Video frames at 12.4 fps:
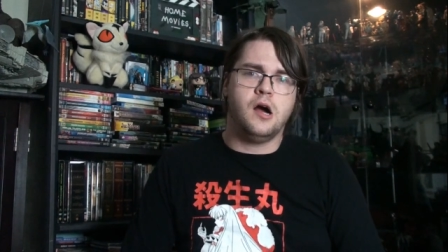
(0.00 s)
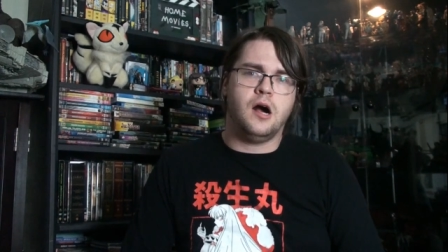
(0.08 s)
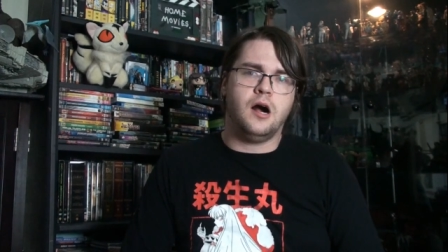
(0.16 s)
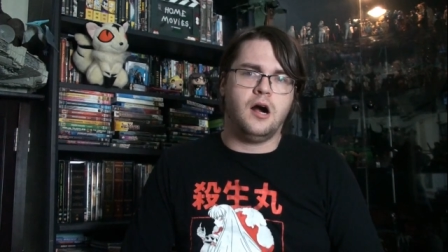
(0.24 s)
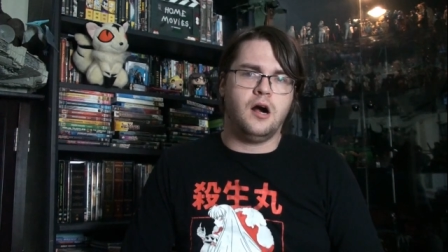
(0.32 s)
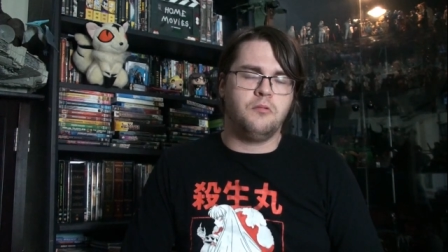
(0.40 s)

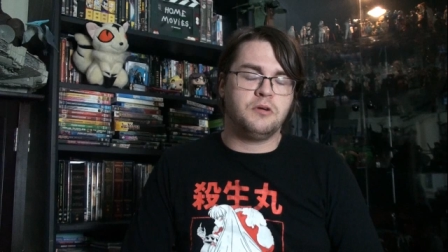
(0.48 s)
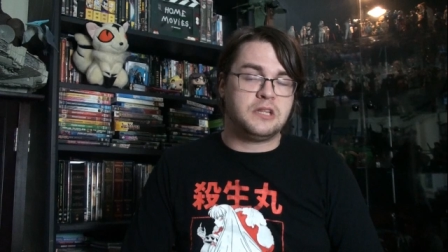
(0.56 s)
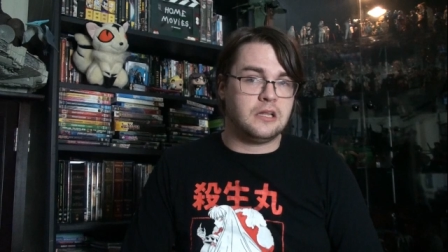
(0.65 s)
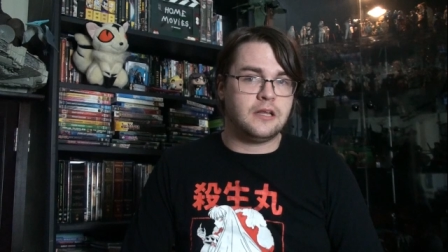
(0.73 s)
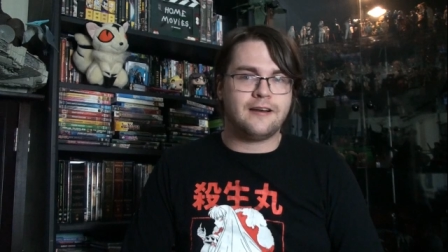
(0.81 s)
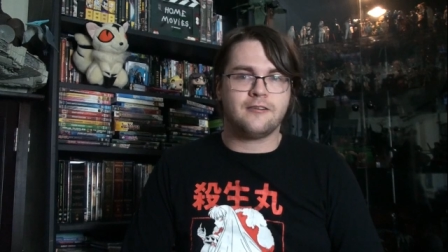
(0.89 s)
uh, with
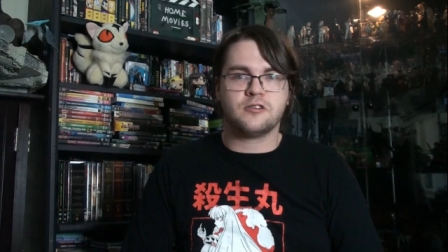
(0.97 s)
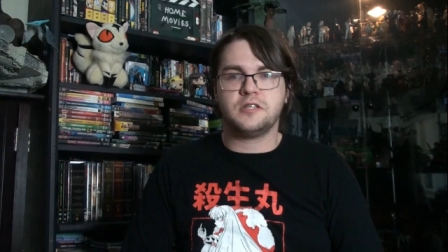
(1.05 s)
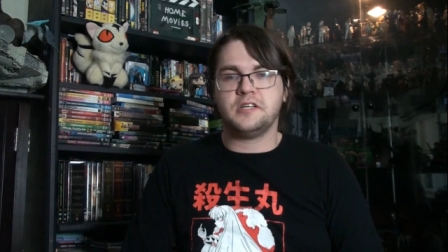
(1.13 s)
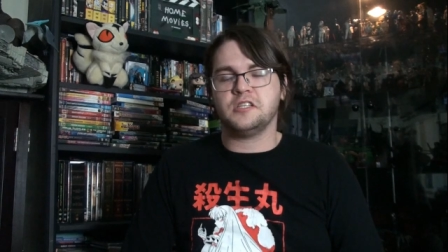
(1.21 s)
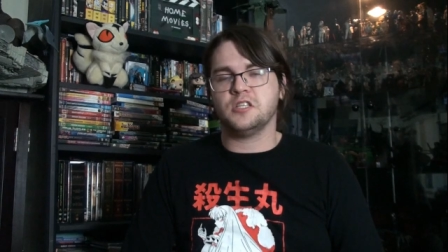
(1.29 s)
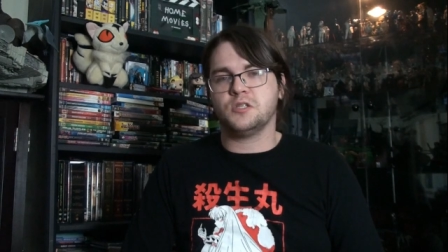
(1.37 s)
the later
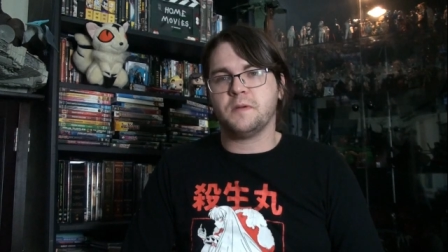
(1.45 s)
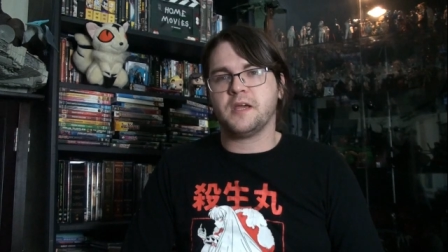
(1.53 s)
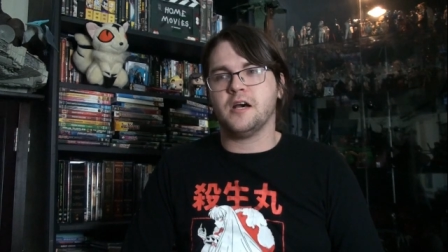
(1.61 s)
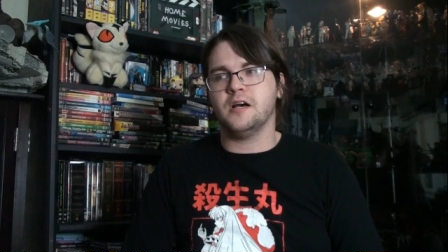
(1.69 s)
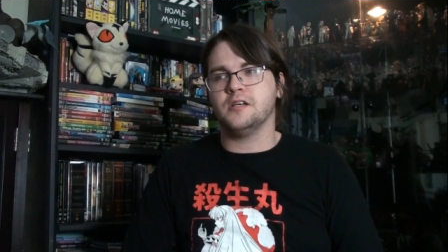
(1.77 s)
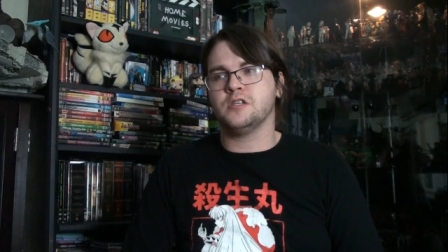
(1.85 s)
seasons
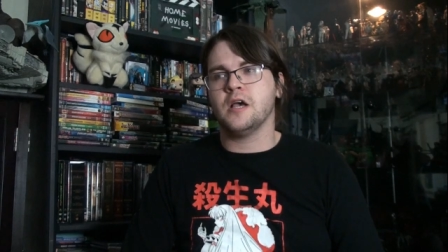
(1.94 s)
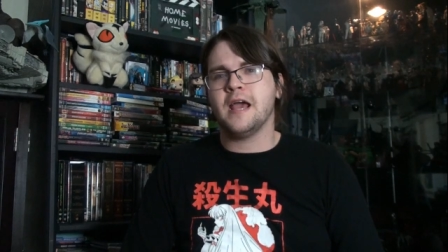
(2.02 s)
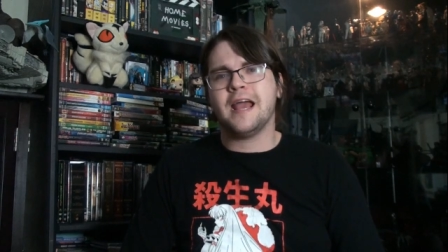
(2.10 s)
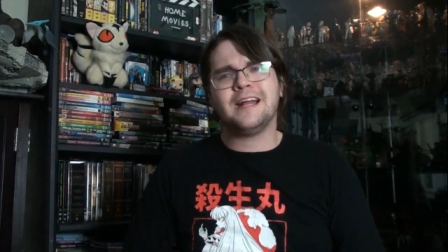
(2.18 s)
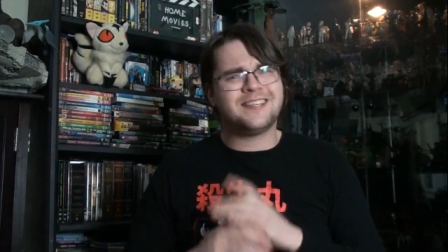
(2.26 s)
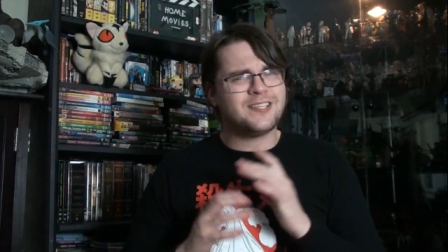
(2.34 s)
because
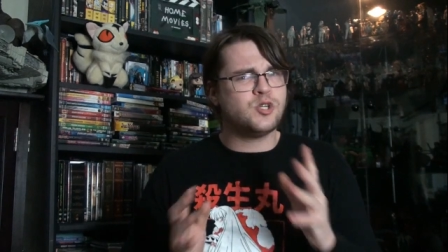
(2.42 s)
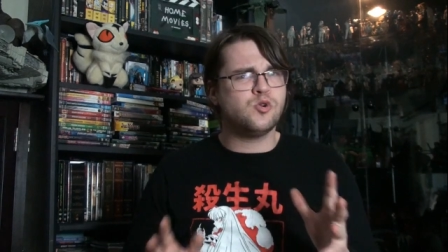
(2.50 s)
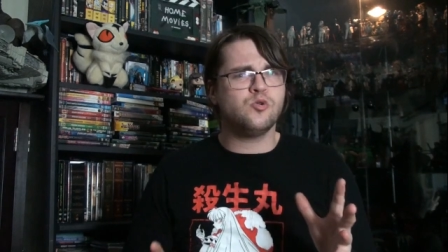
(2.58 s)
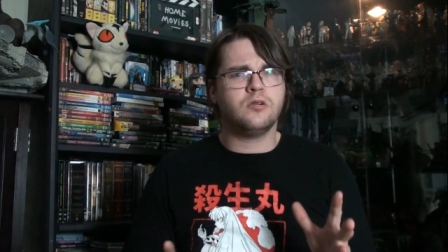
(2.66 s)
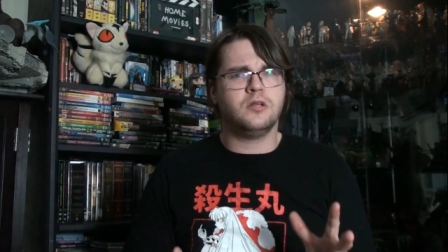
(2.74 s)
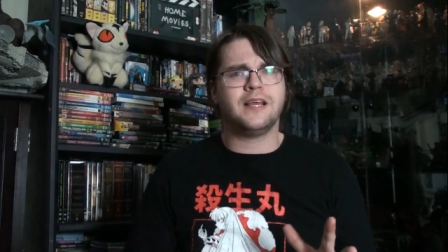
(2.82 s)
it's too
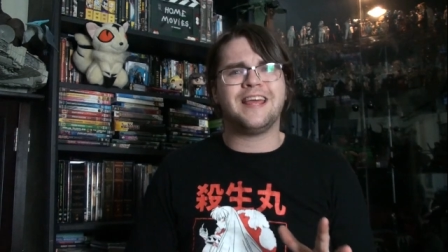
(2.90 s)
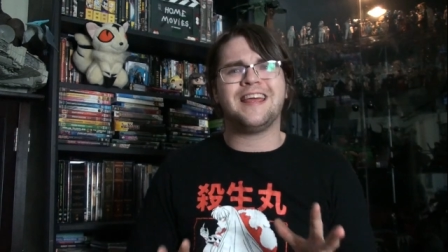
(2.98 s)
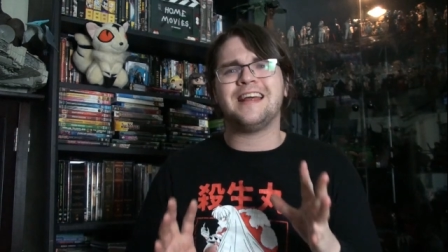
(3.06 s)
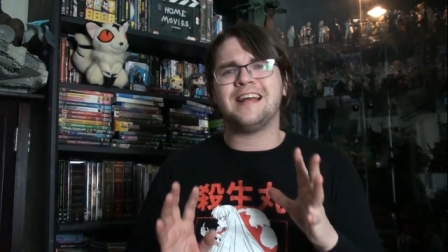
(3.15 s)
clean.